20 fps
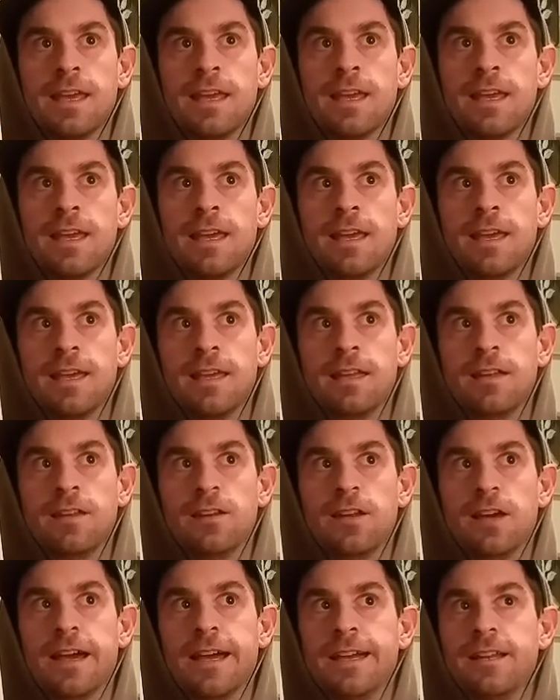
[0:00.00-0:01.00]
and
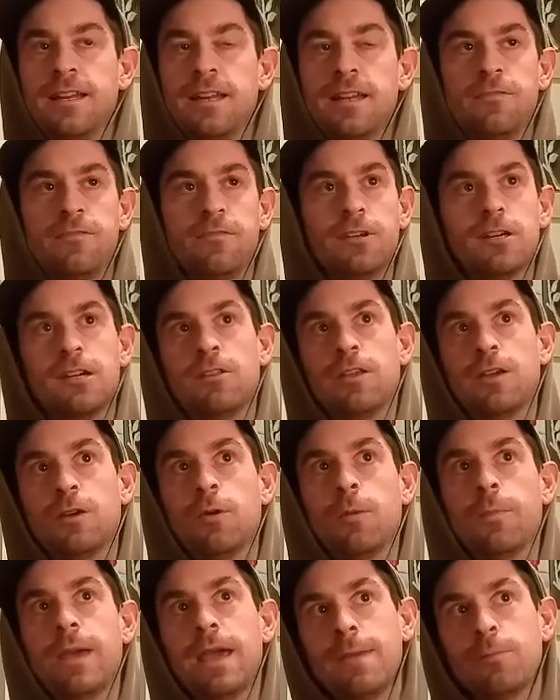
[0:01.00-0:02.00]
I need to figure out like
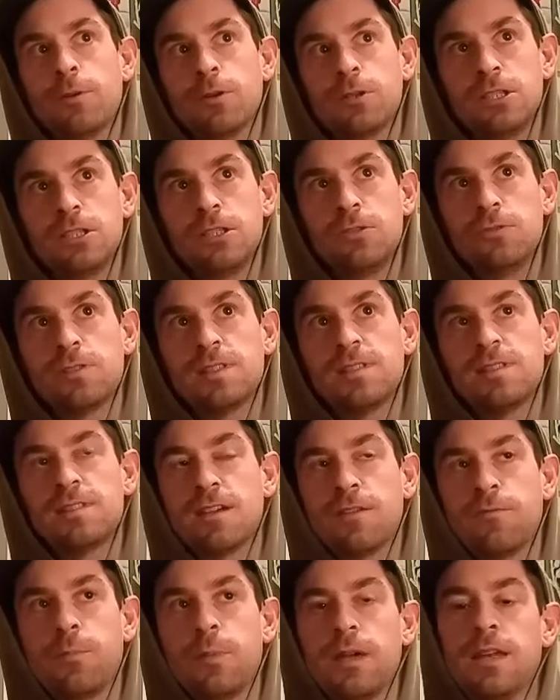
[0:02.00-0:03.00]
what paper to use and
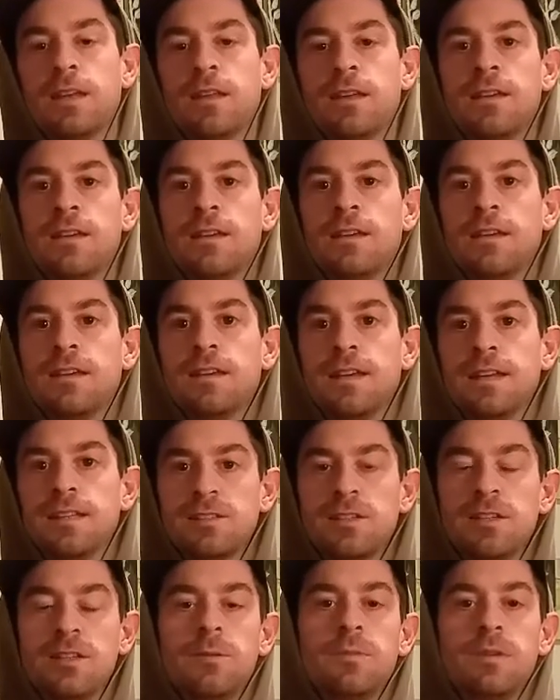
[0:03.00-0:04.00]
stuff, but it's
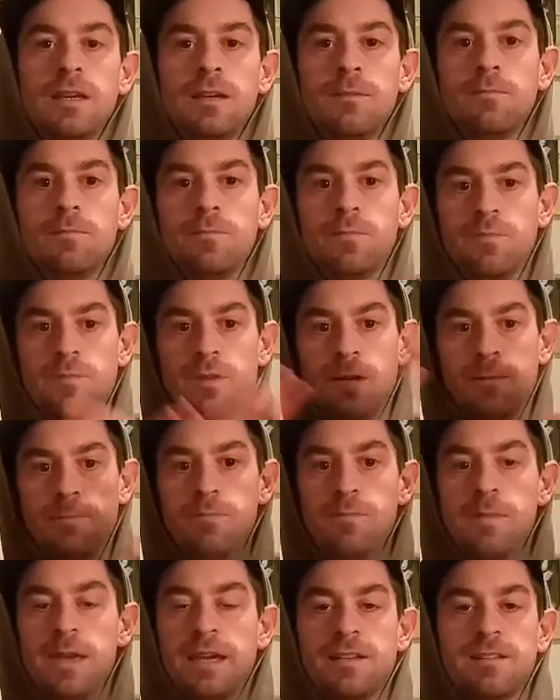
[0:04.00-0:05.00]
going to be a
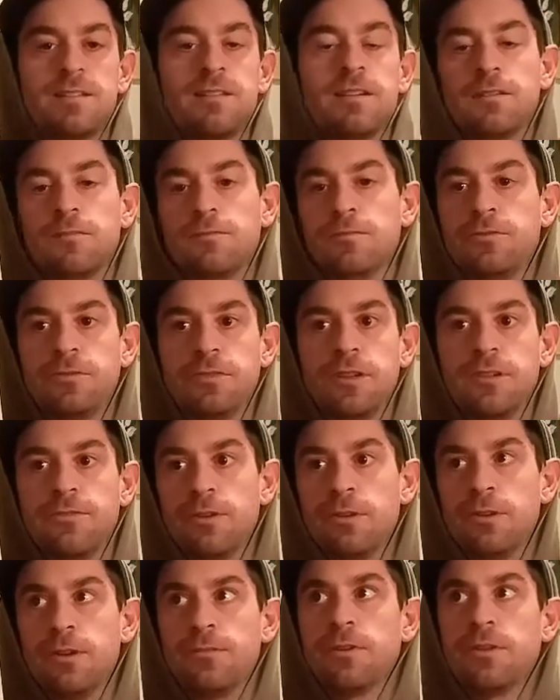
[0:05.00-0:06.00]
mix of a few
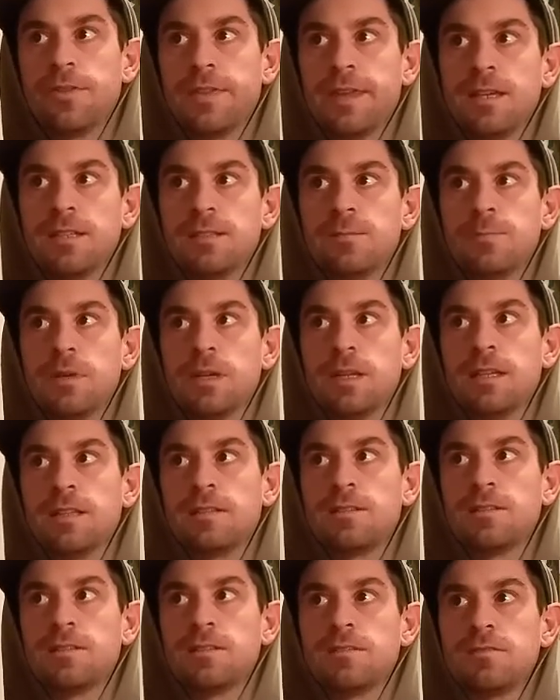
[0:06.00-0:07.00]
different things, but
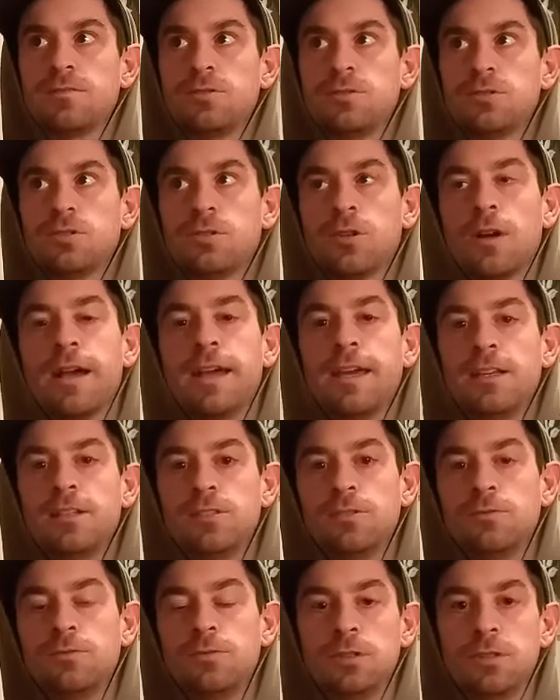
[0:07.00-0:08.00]
it's trying
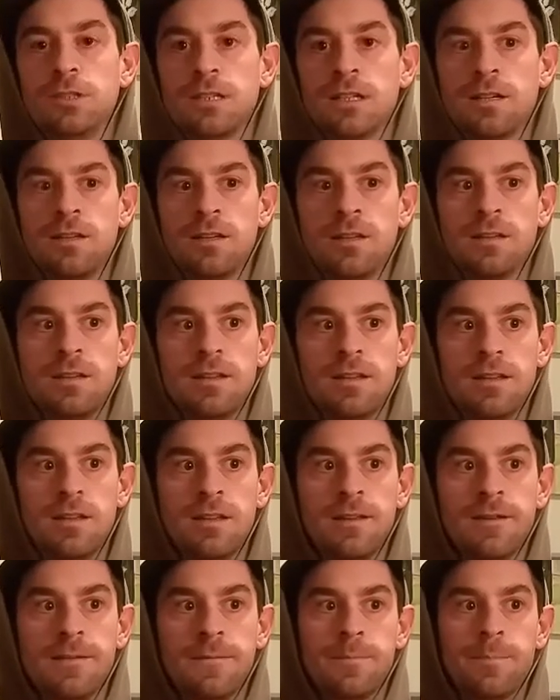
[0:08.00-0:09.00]
to look,
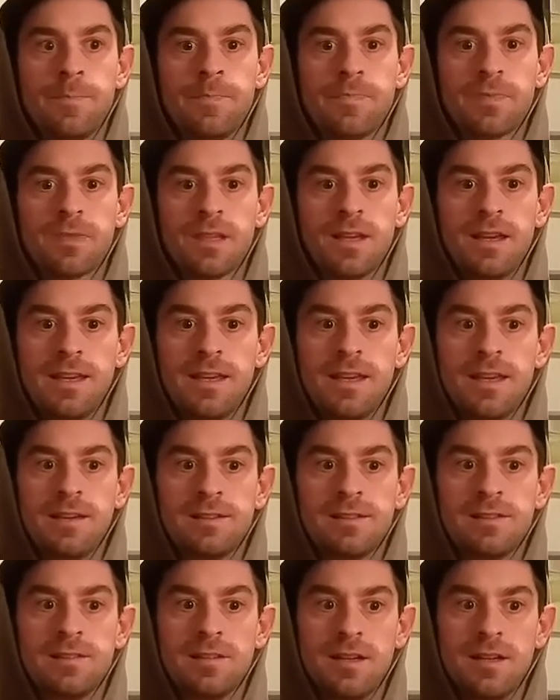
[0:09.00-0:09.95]
I guess,